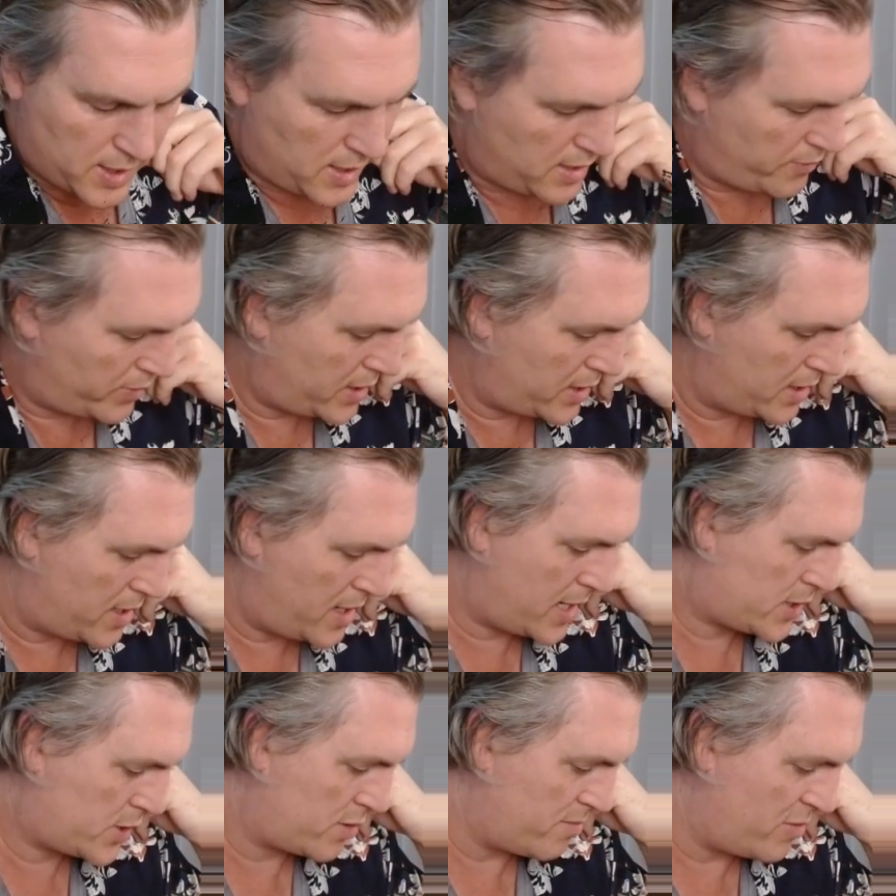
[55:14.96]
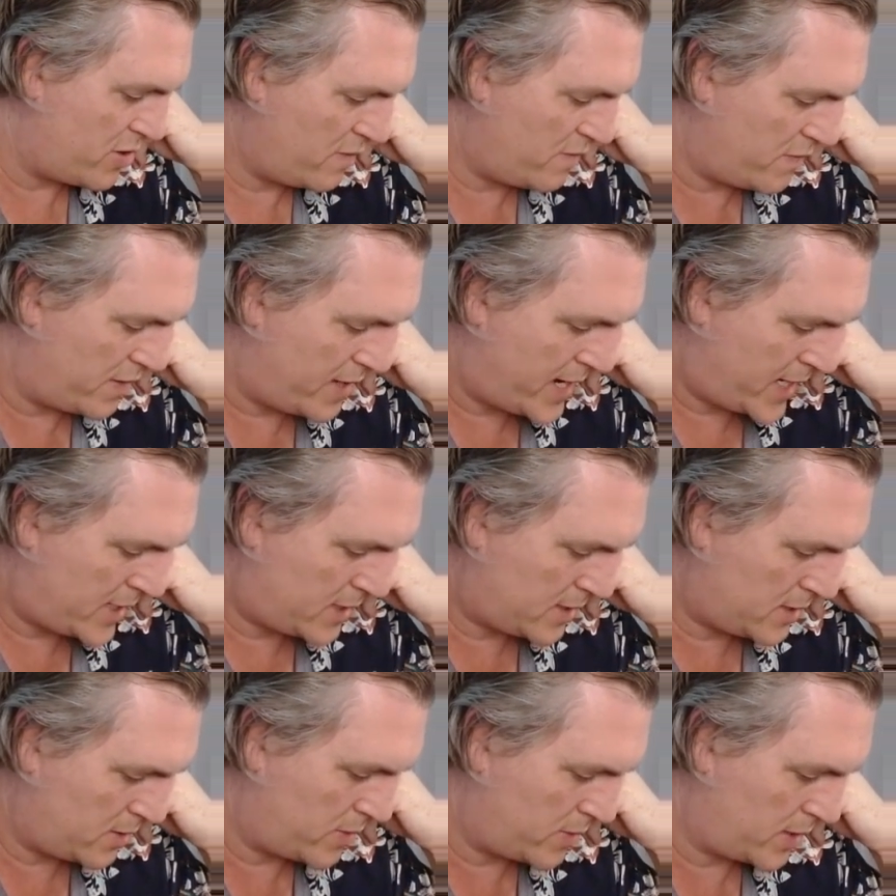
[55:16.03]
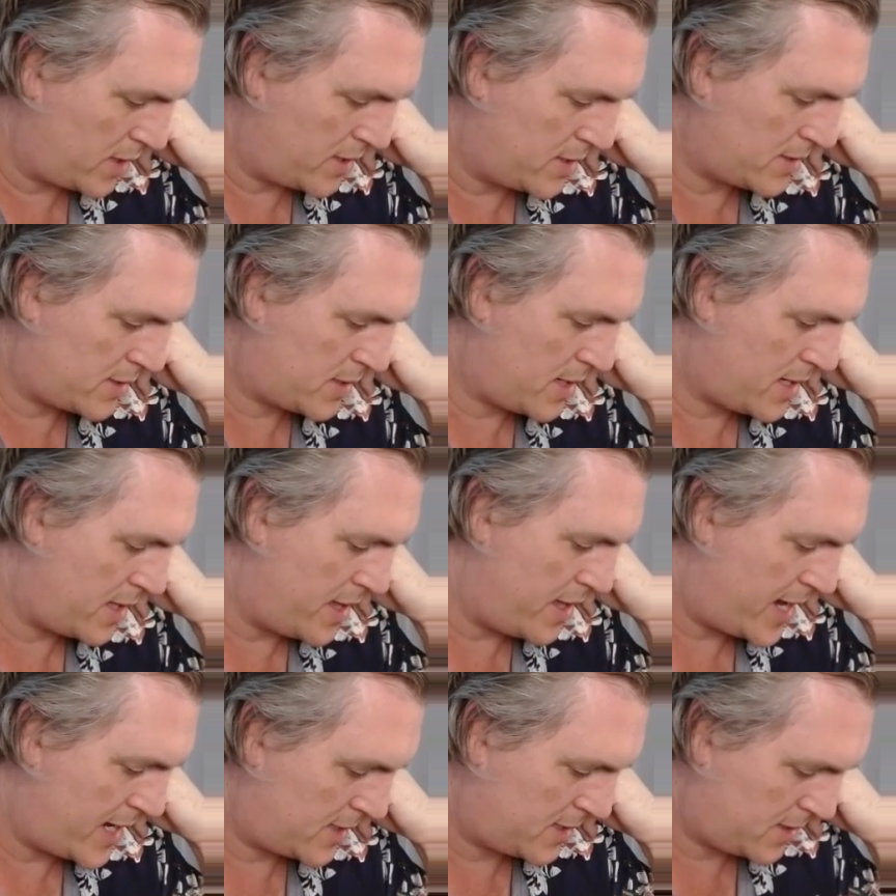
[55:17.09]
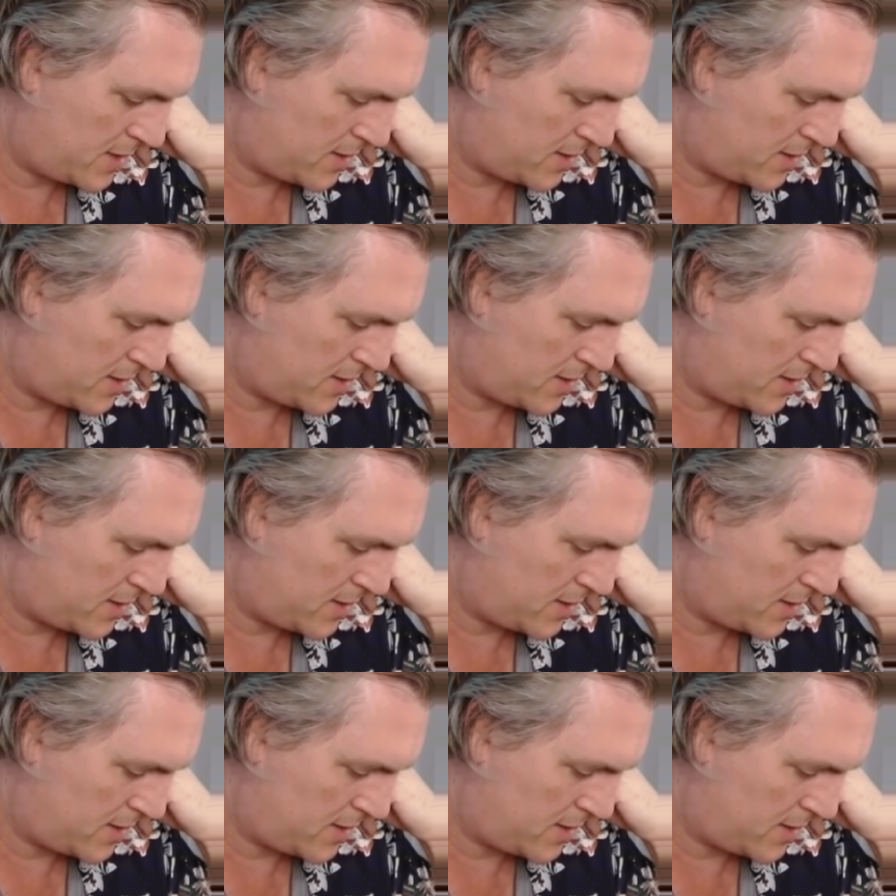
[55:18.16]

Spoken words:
We need an extra move for that, so we're going to discard that.